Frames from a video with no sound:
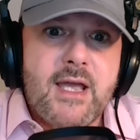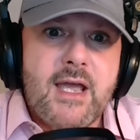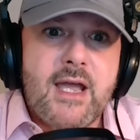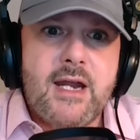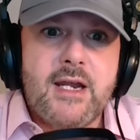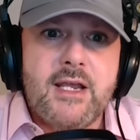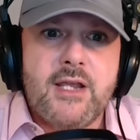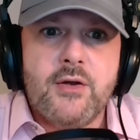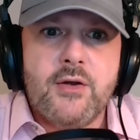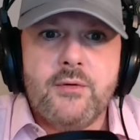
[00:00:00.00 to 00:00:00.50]

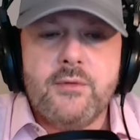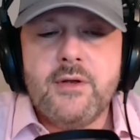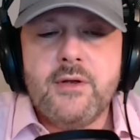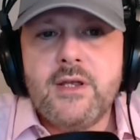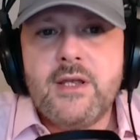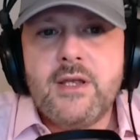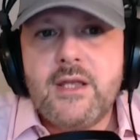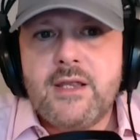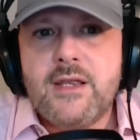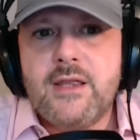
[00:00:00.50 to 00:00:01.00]
Anywho,
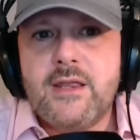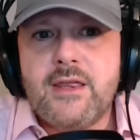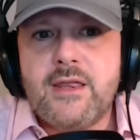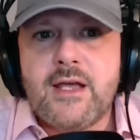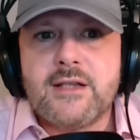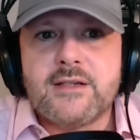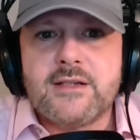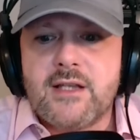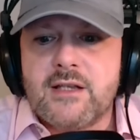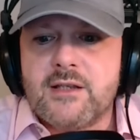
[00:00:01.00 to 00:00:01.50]

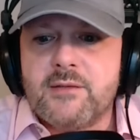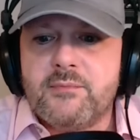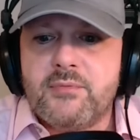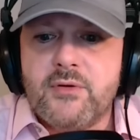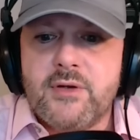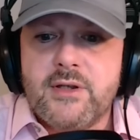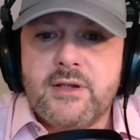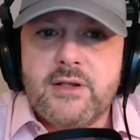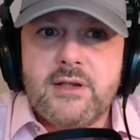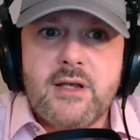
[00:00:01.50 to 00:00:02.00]
that's not the
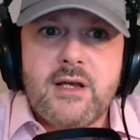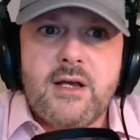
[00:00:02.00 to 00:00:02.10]
point.